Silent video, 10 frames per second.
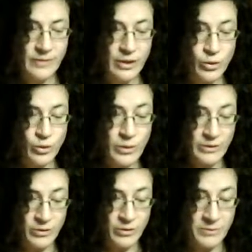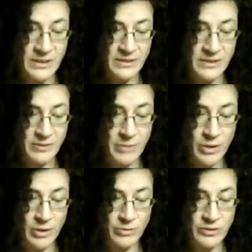You will not be
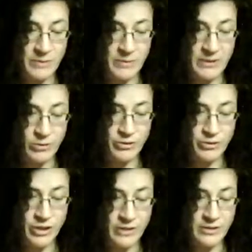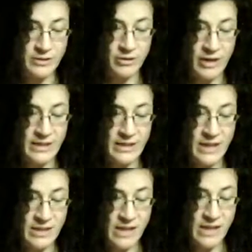discomposed by the Lord Chancellor, I dare
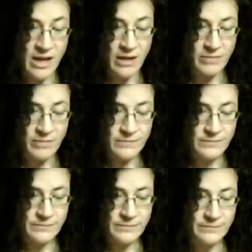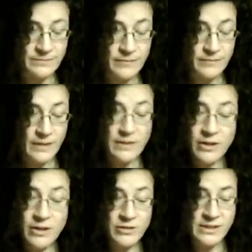say?"
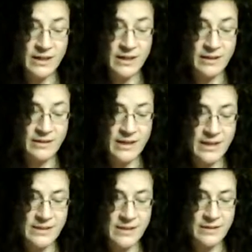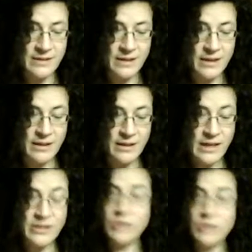"No, sir," I said, "I
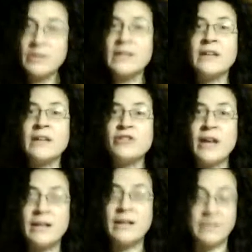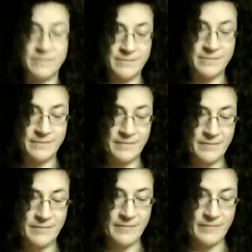don't think I shall,"
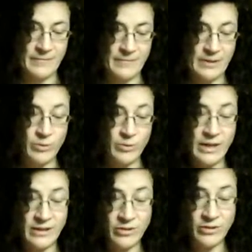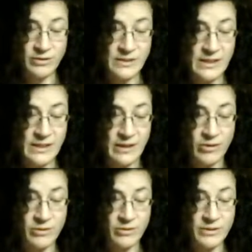really not seeing
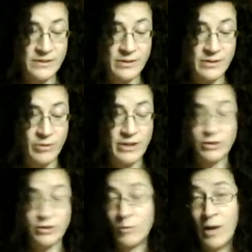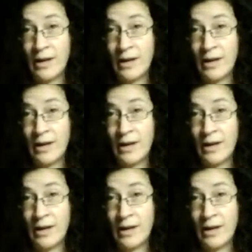on consideration why